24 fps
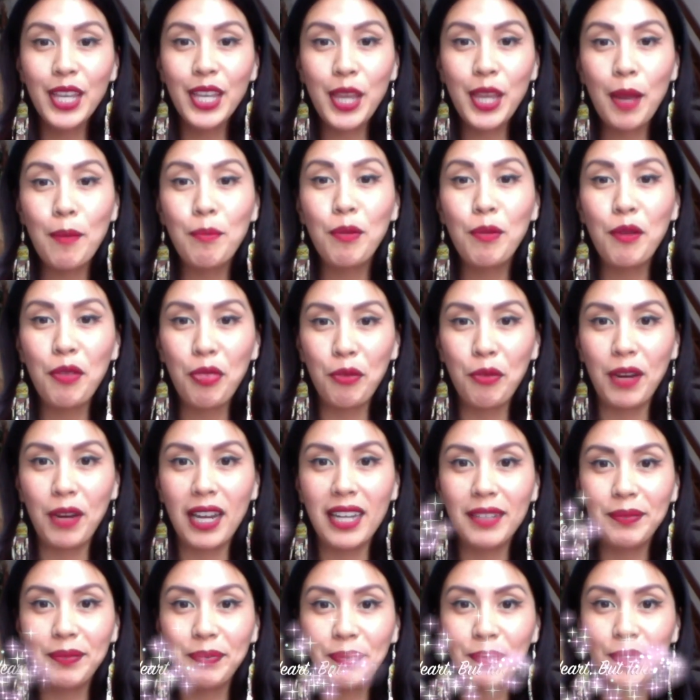Number
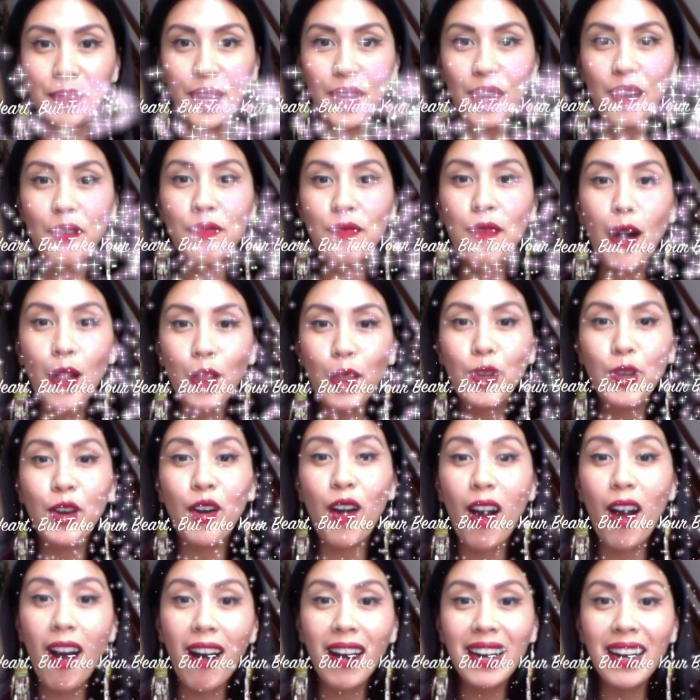three, follow your
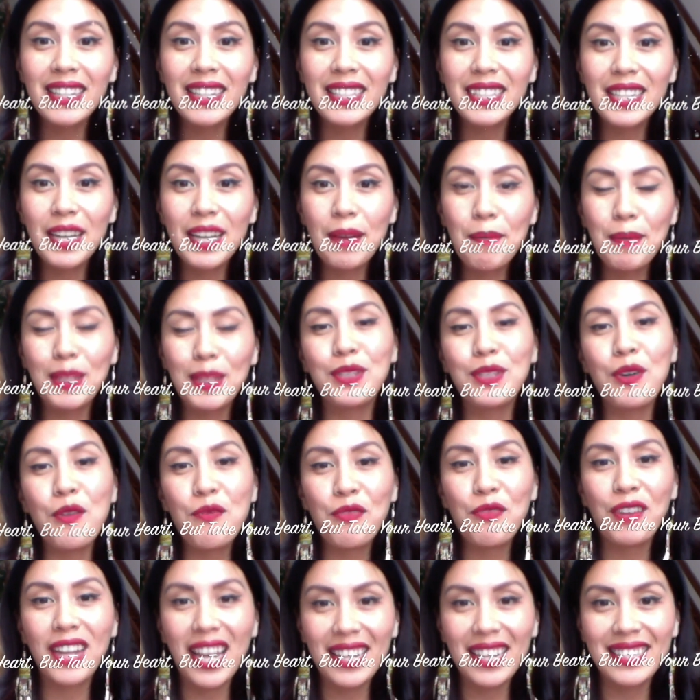heart, but don't
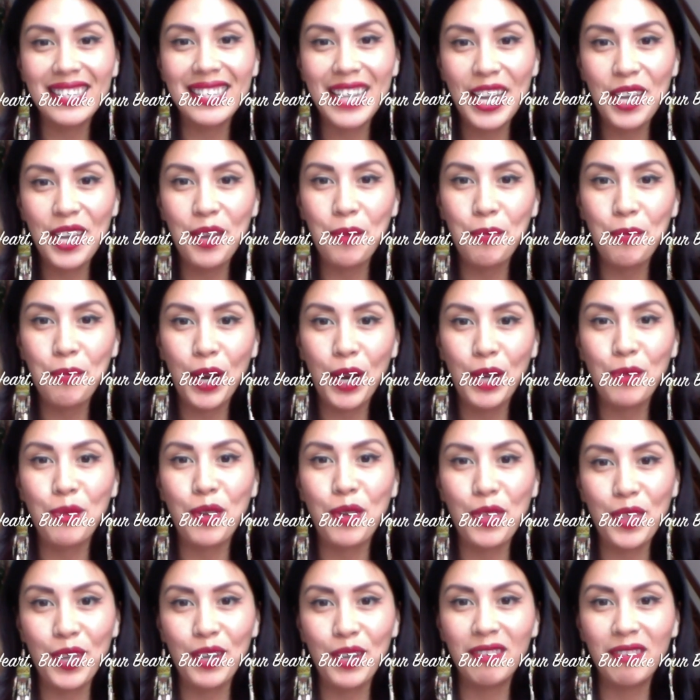forget to take your brain
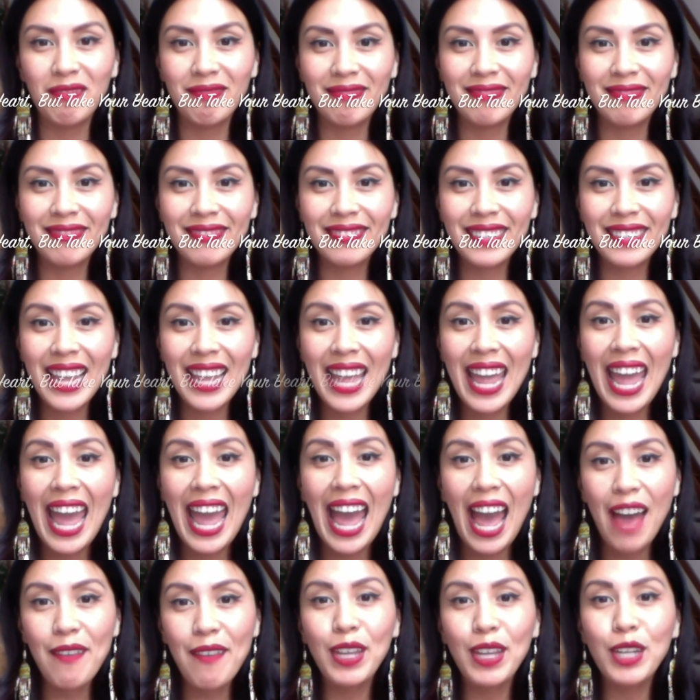with you.
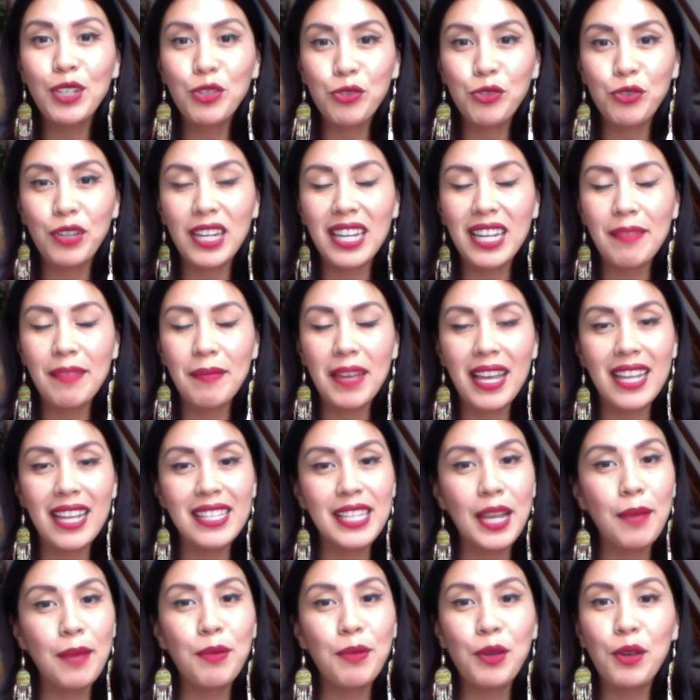Having a dream is
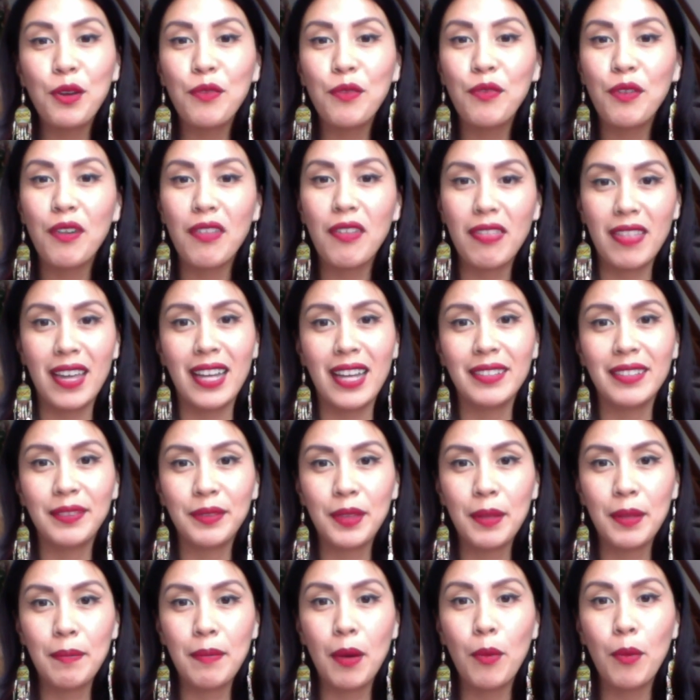a beautiful thing,
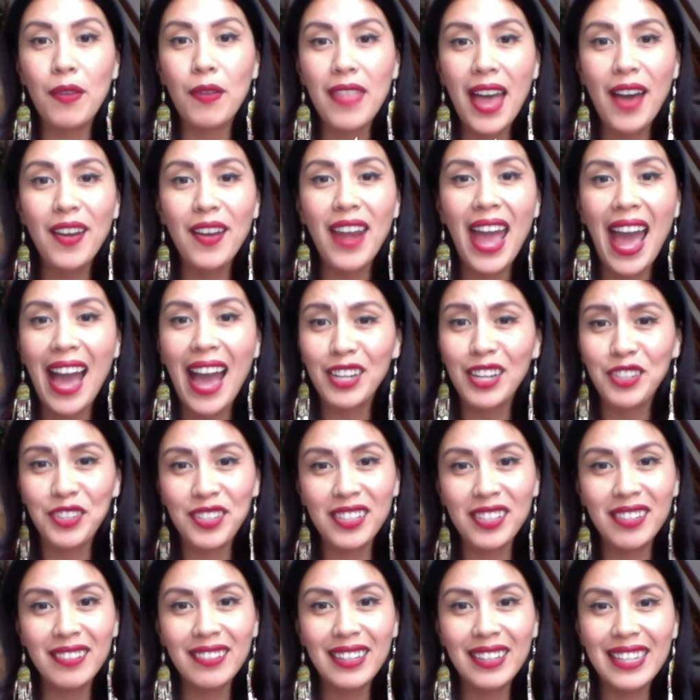but without
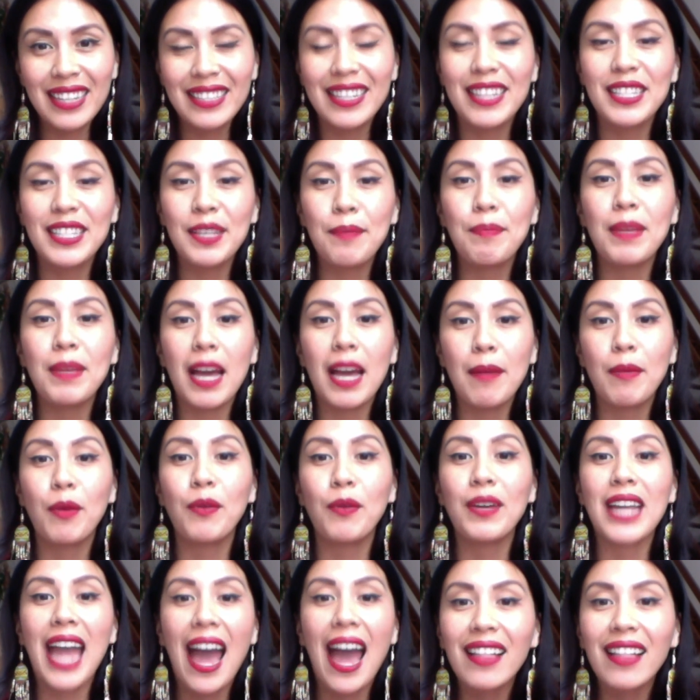action, it doesn't become a
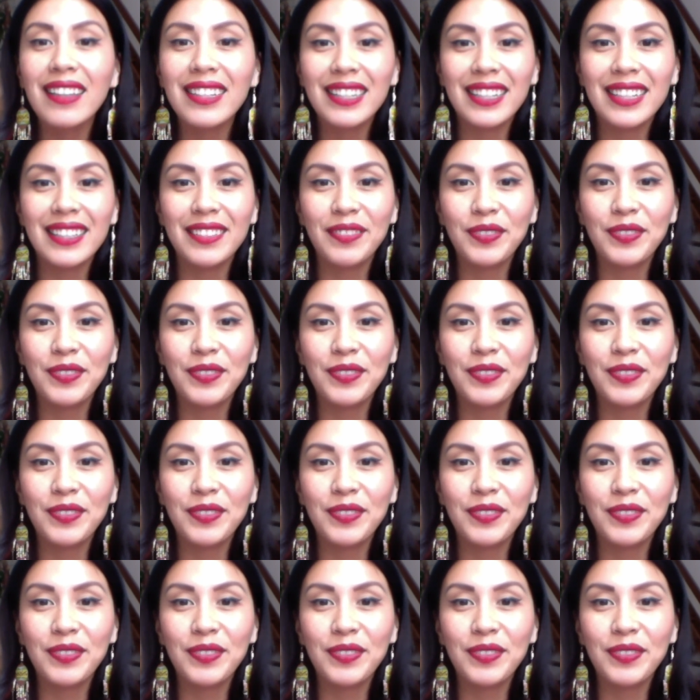reality.